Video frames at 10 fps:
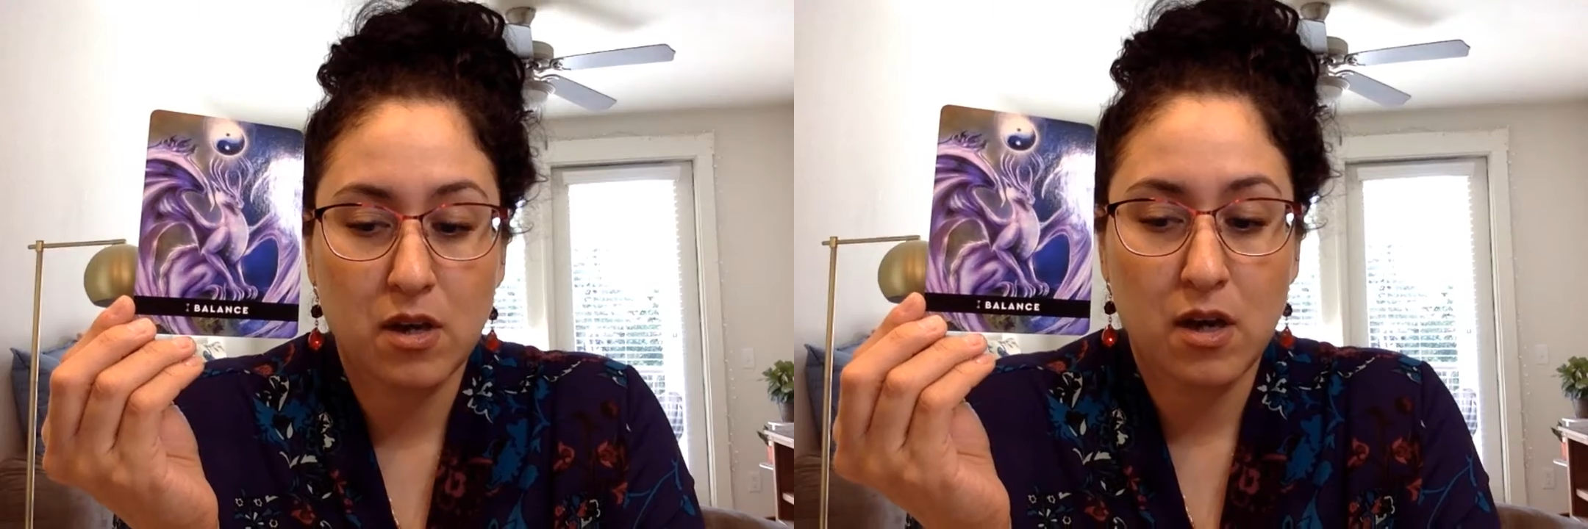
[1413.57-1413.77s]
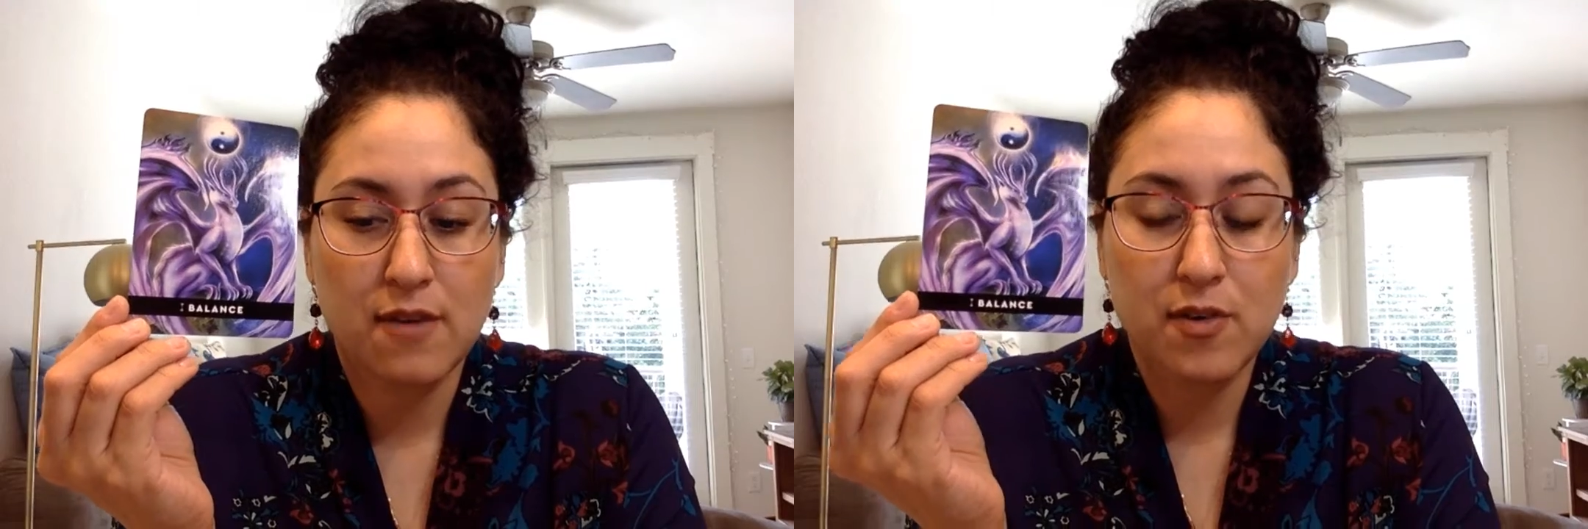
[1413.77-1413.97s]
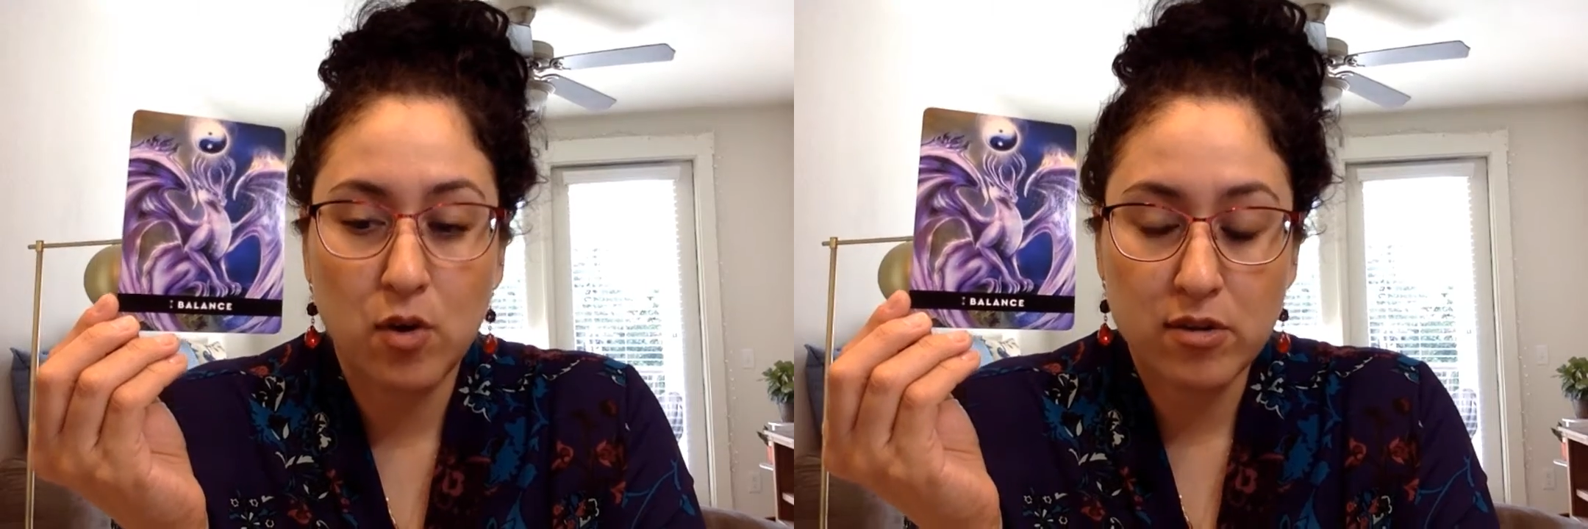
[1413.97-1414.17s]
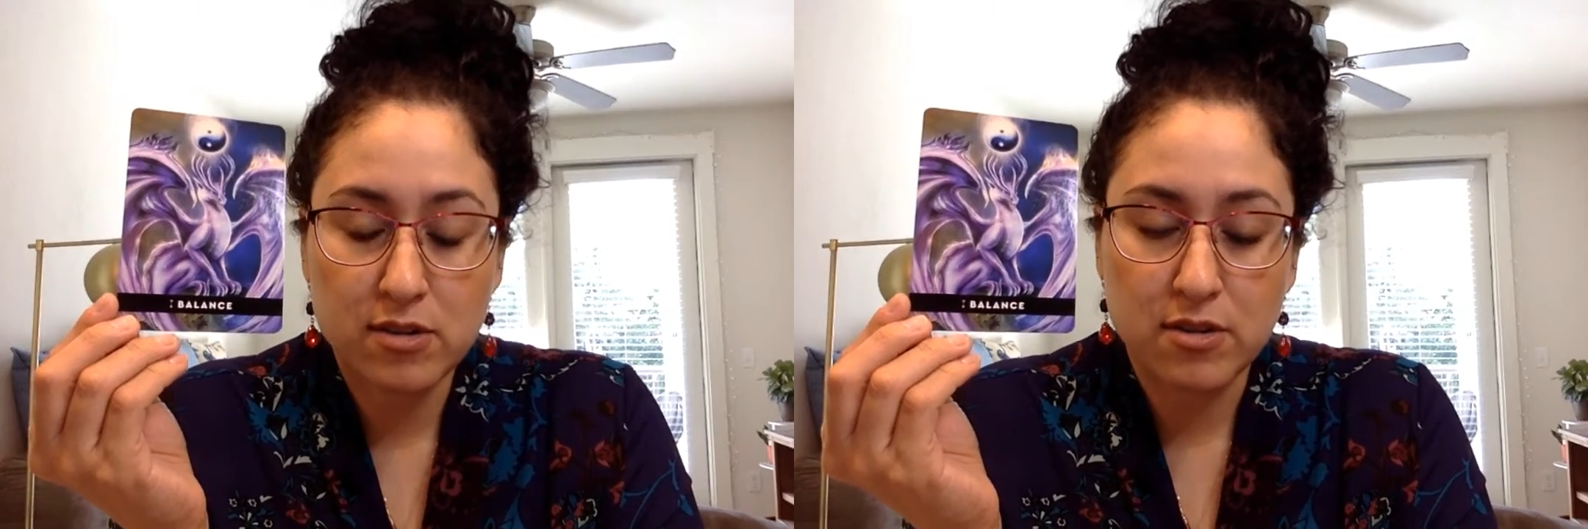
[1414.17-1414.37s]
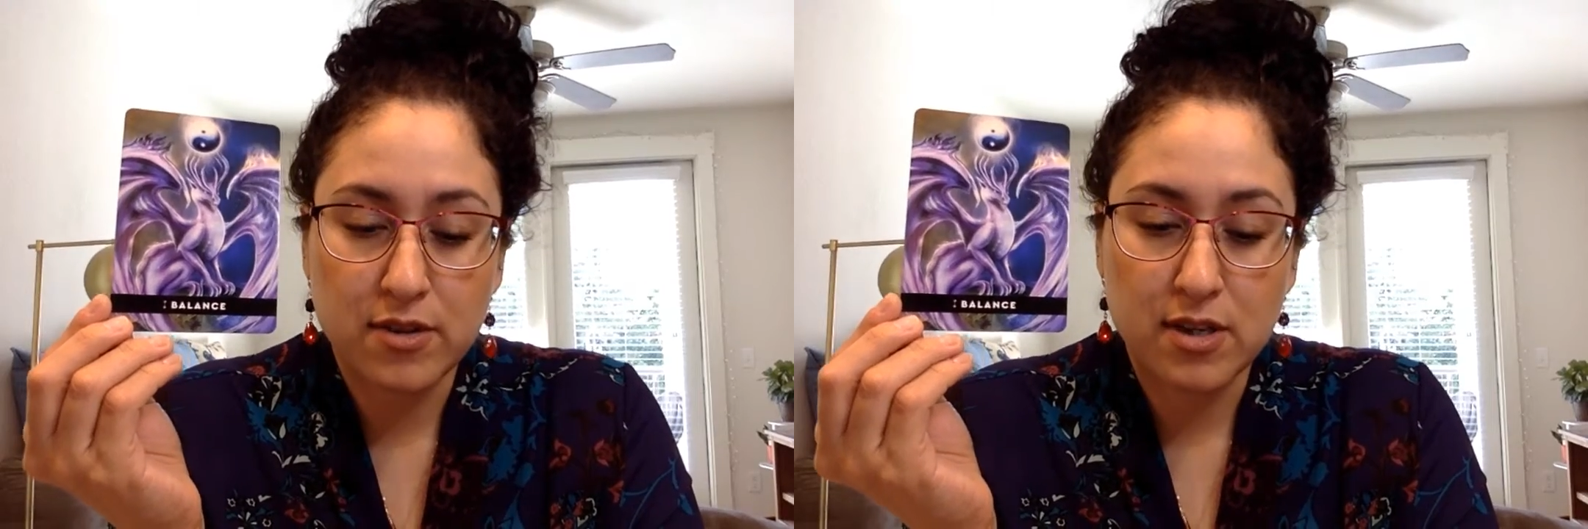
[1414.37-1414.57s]
Of course,
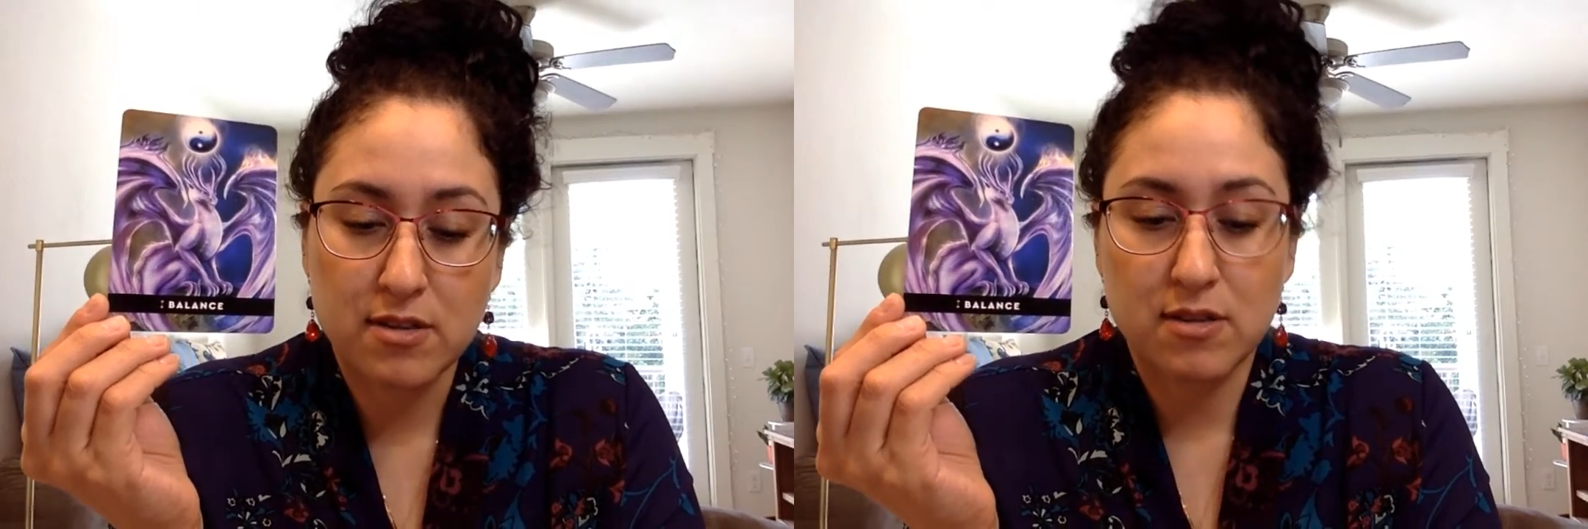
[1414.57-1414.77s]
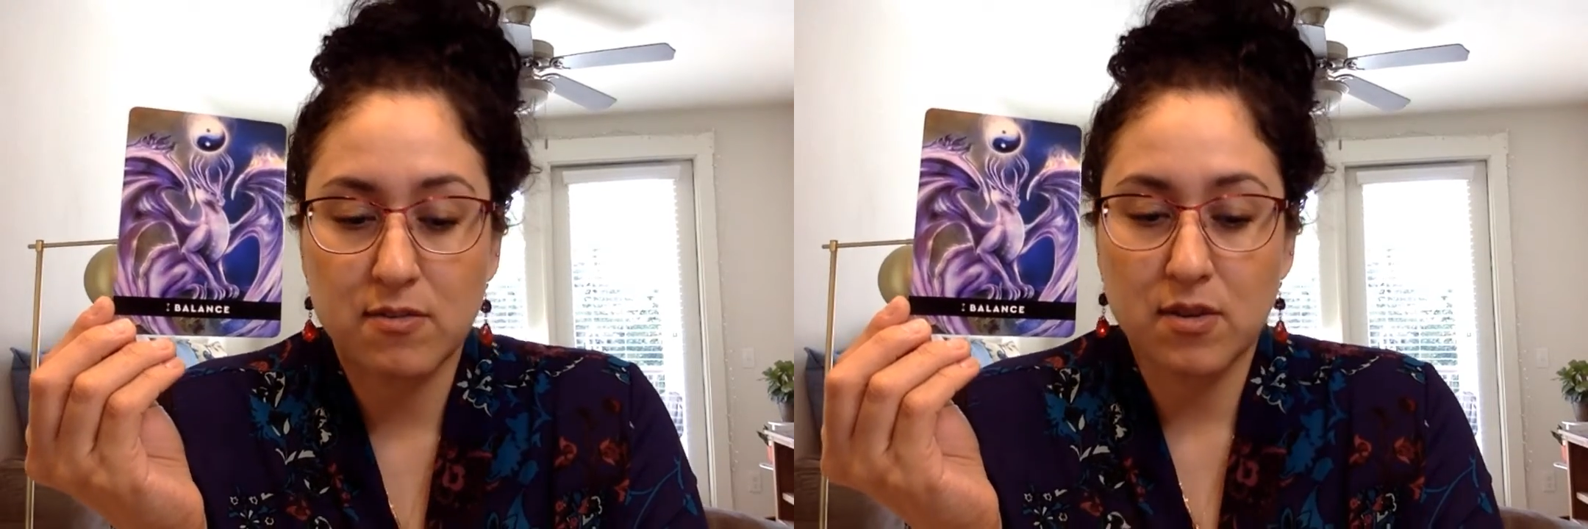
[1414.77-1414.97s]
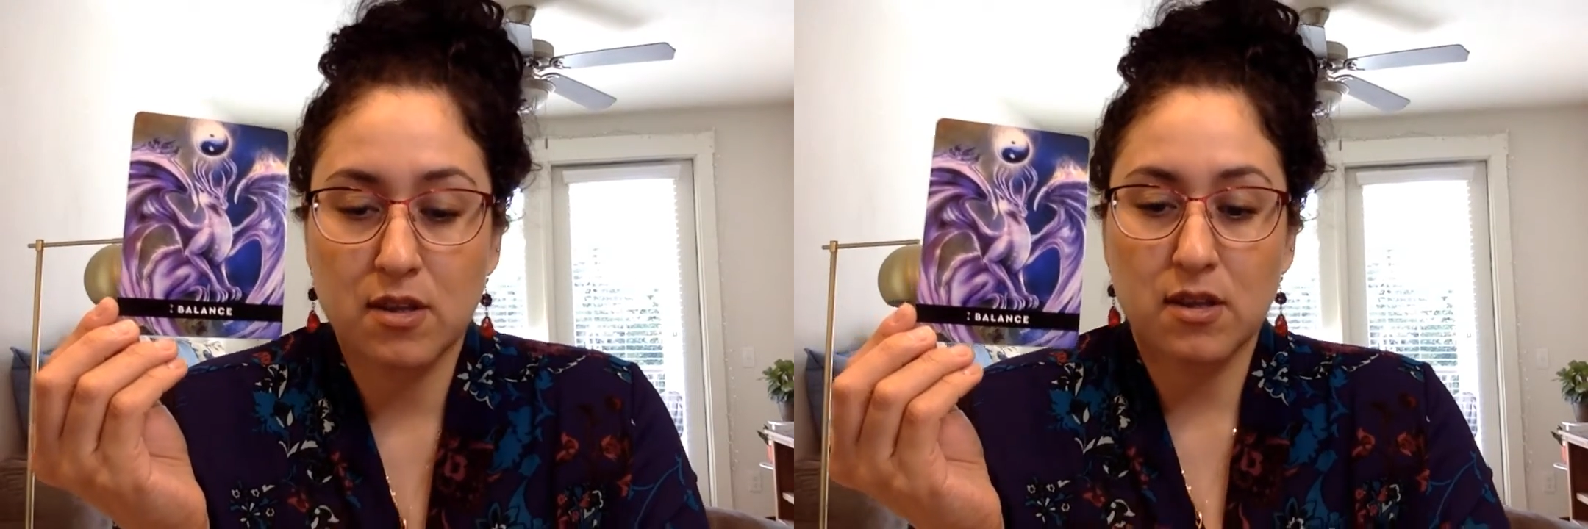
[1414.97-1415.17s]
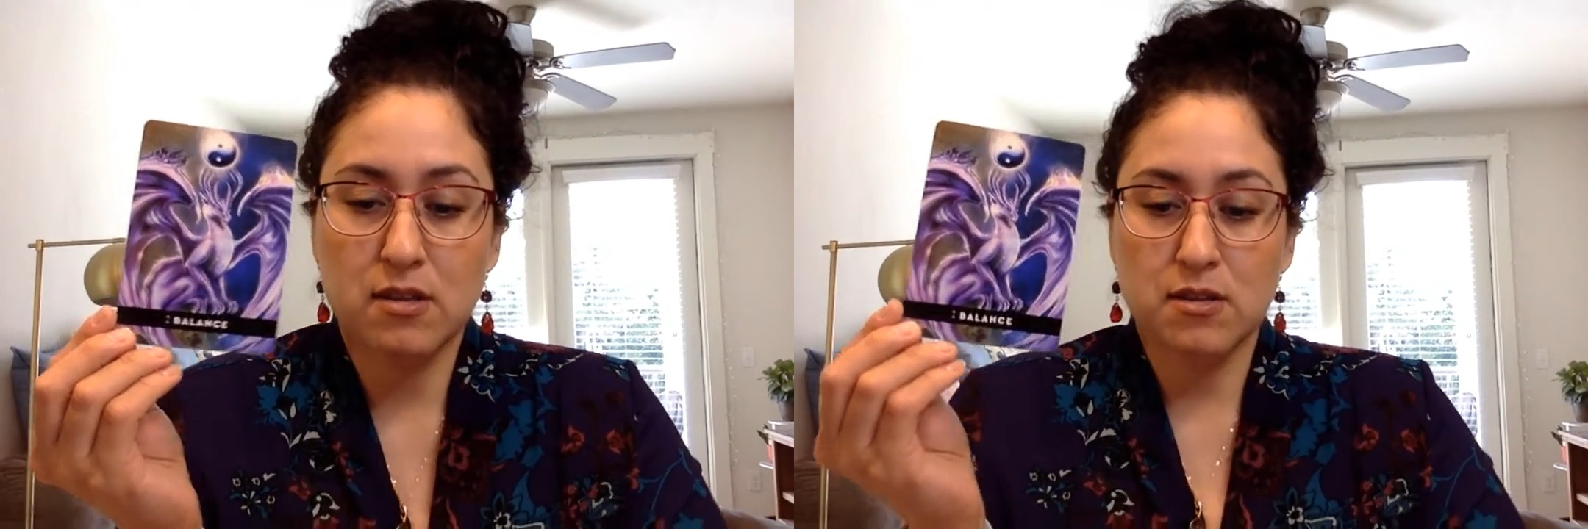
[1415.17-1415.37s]
there is. It's